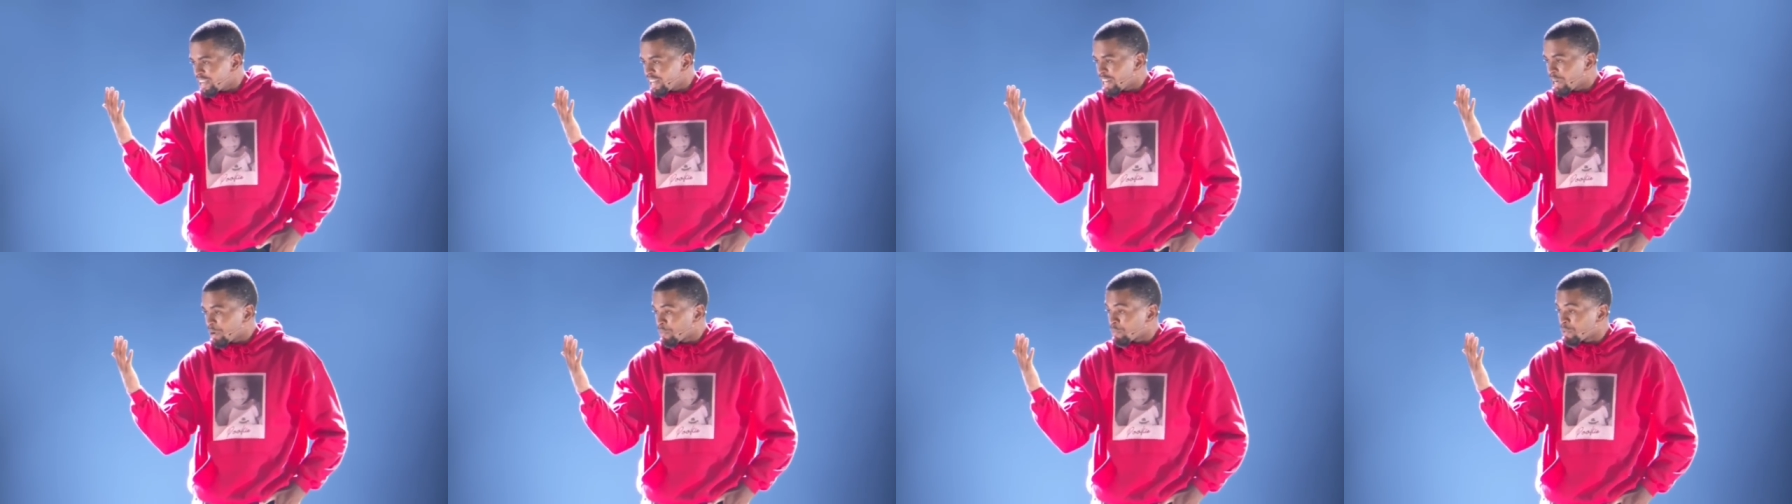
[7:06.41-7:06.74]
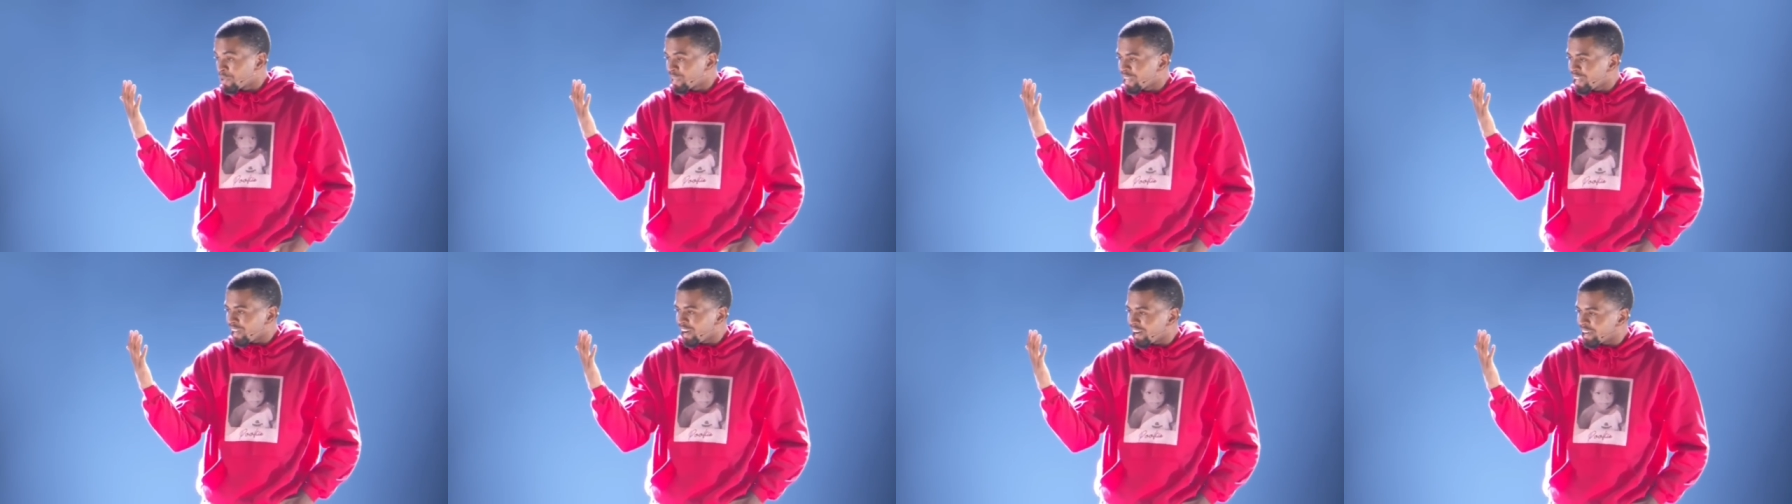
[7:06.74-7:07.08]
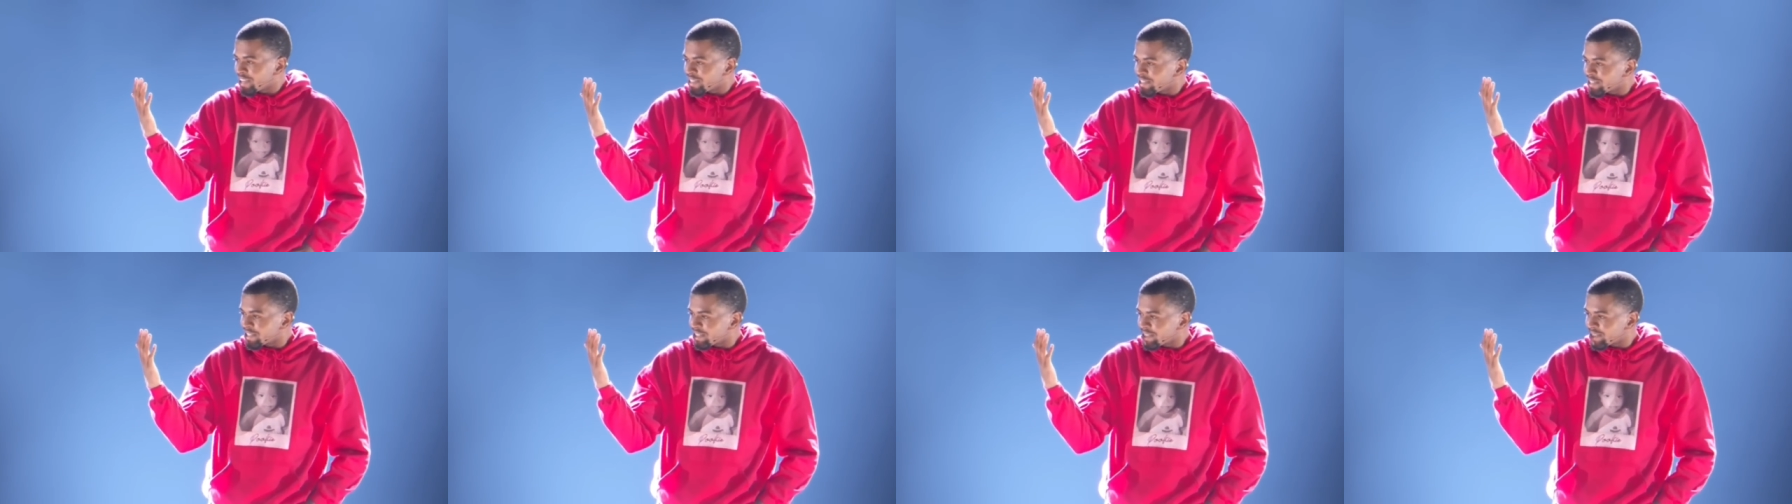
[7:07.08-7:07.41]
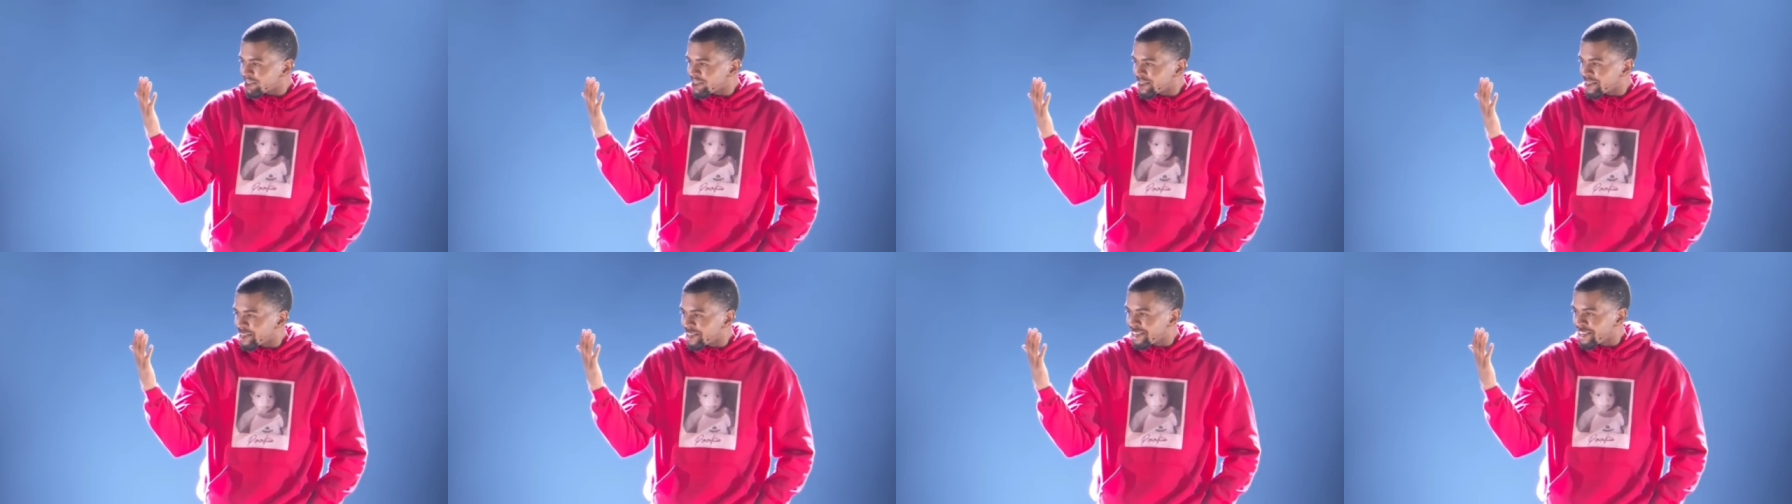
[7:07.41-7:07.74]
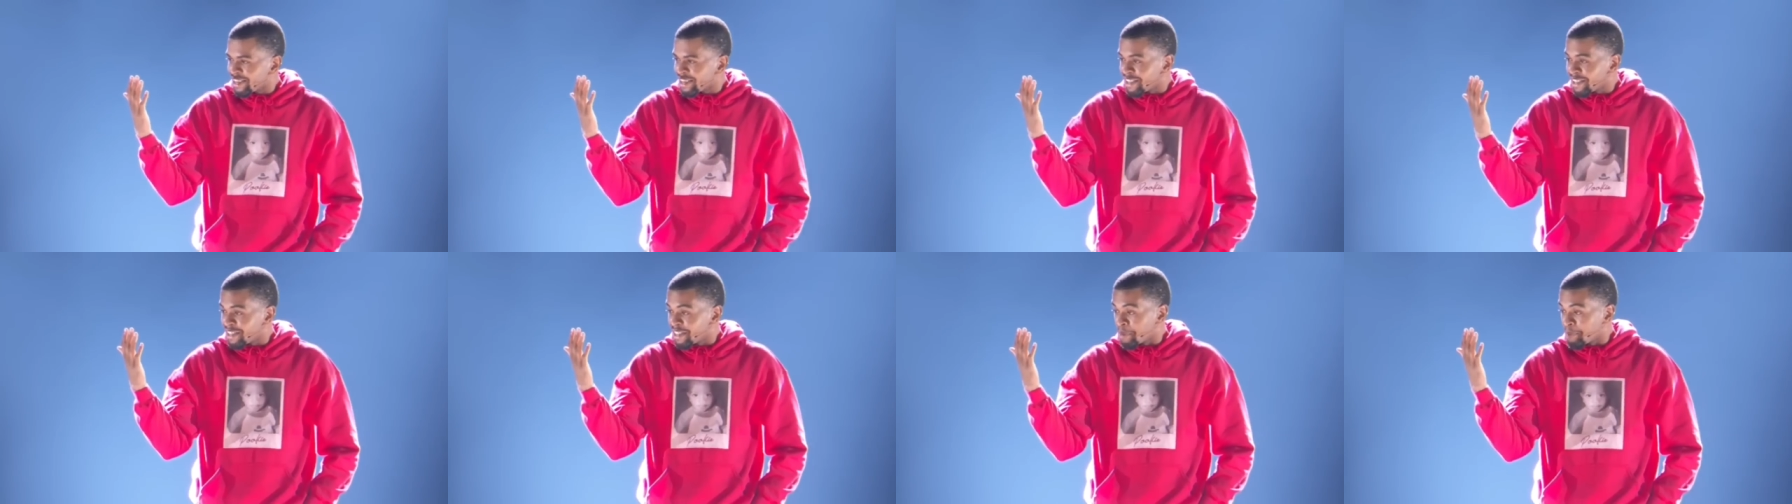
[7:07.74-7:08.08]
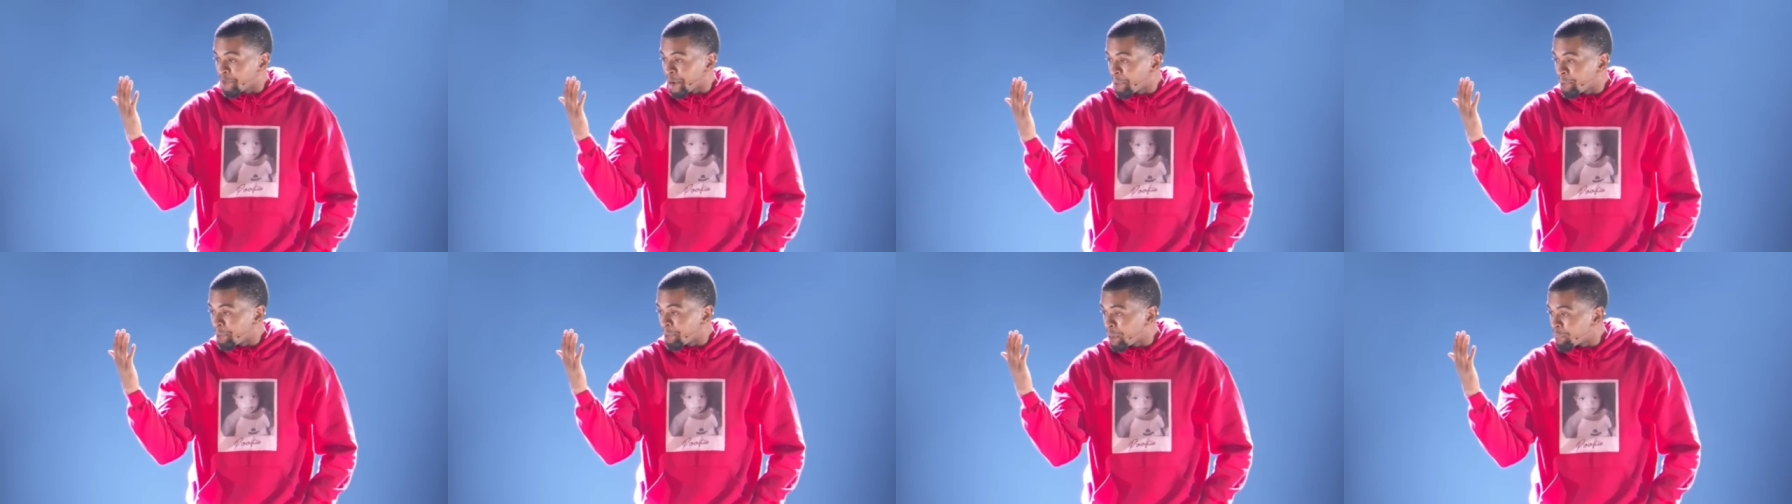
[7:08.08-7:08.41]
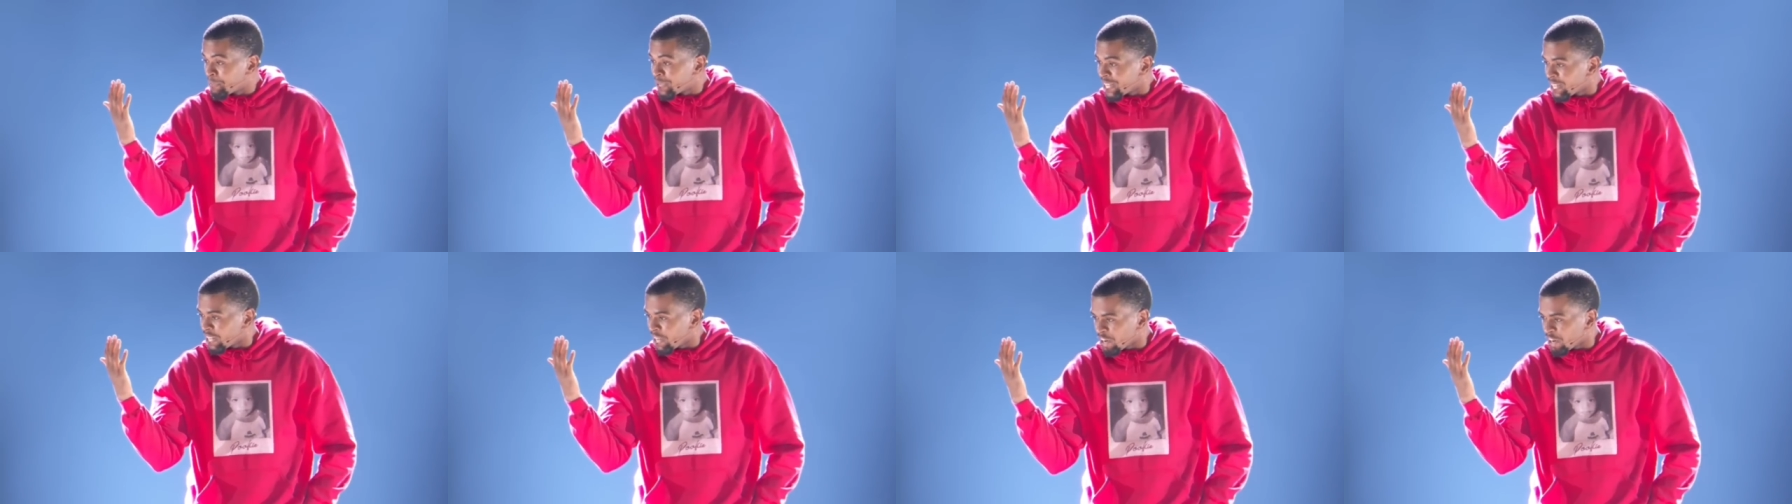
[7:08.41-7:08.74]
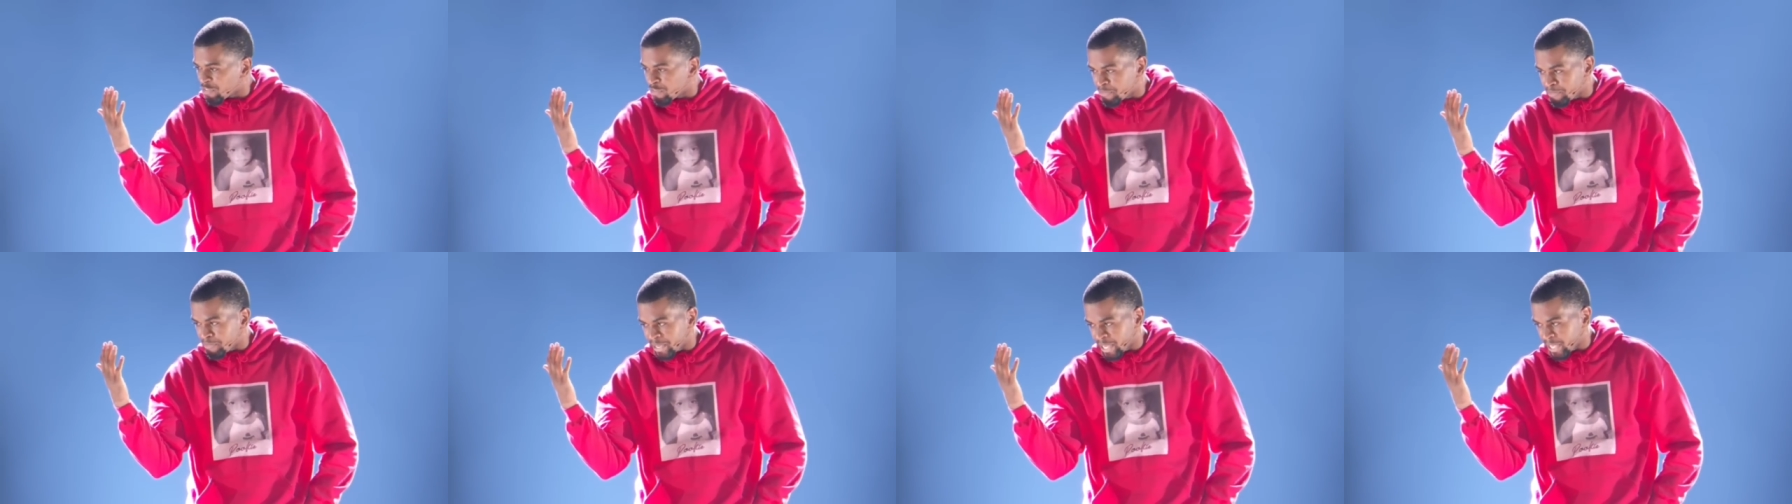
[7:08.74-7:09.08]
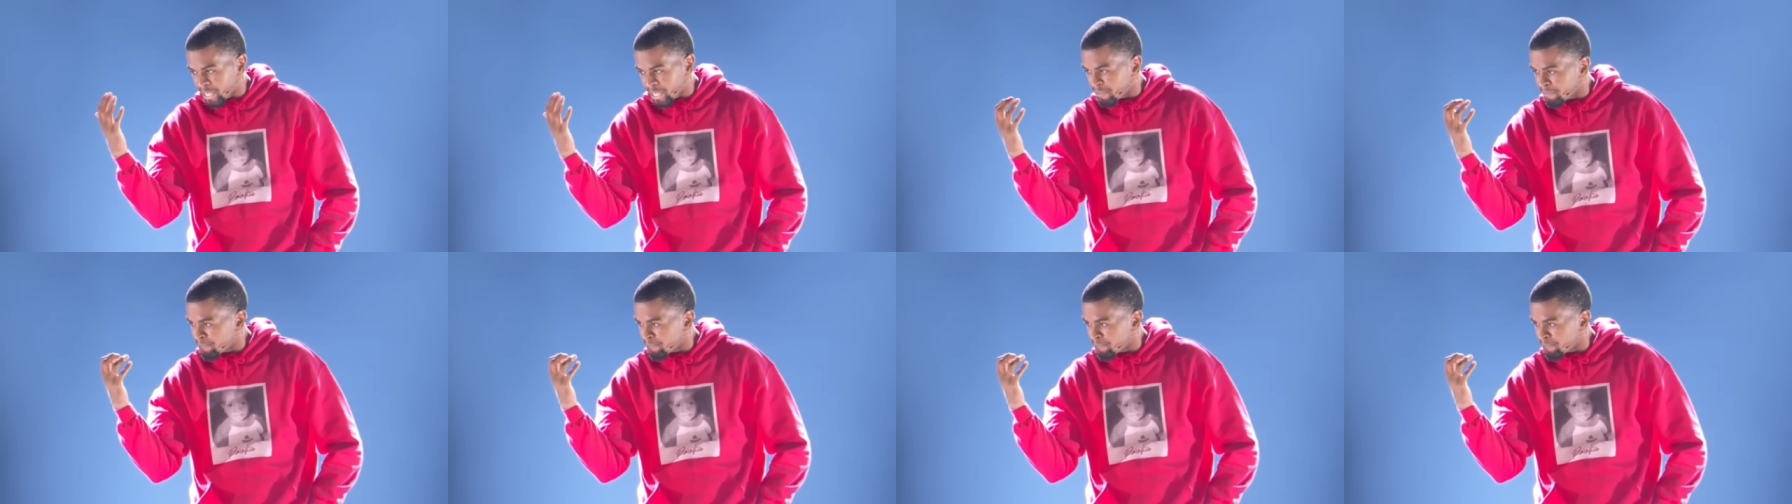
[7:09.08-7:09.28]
I realized that my mama loved me